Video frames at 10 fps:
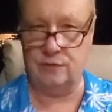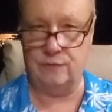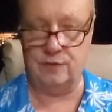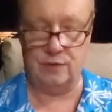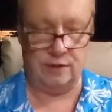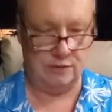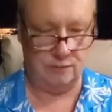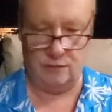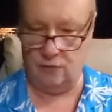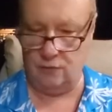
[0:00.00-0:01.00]
you feel like you've
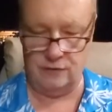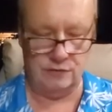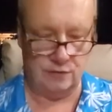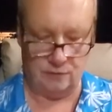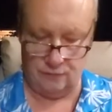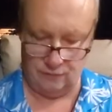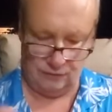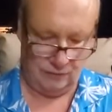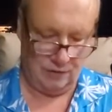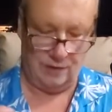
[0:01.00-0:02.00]
known each other and
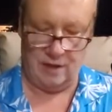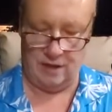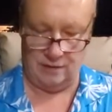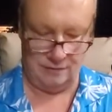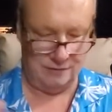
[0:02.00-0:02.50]
you connect, and